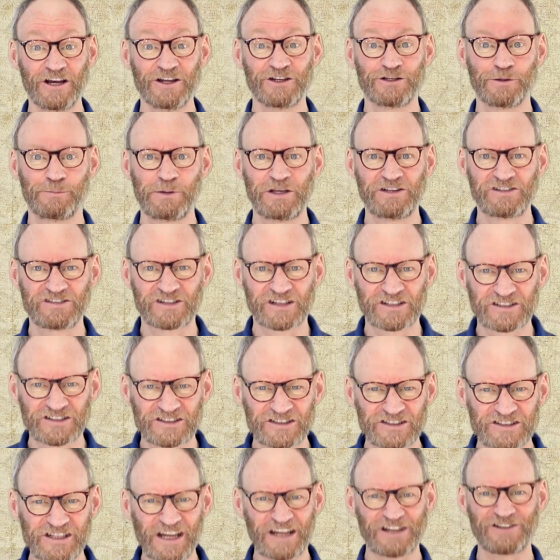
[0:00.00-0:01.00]
to be
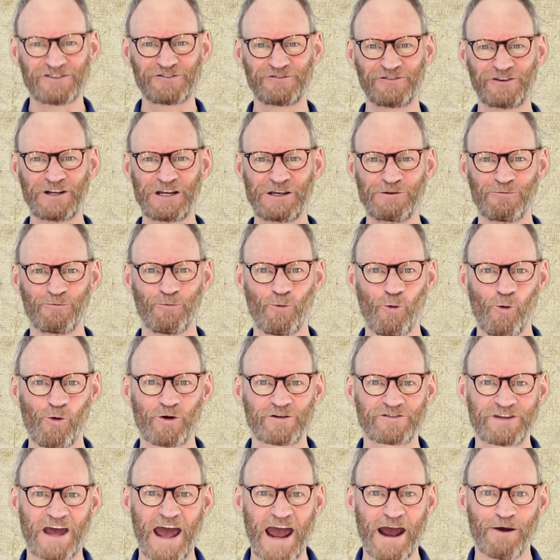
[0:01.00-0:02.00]
successfully
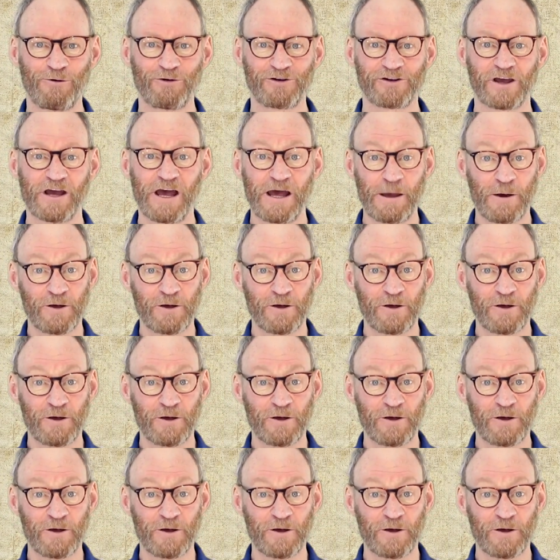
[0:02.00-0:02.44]
walked out